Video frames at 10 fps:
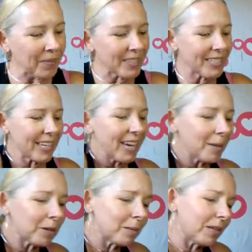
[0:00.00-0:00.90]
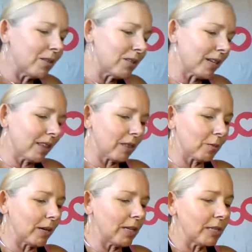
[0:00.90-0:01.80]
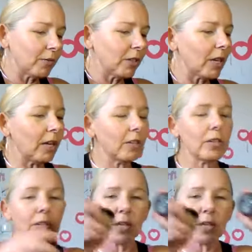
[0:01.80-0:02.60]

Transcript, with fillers: Today I'm going to be using three different colors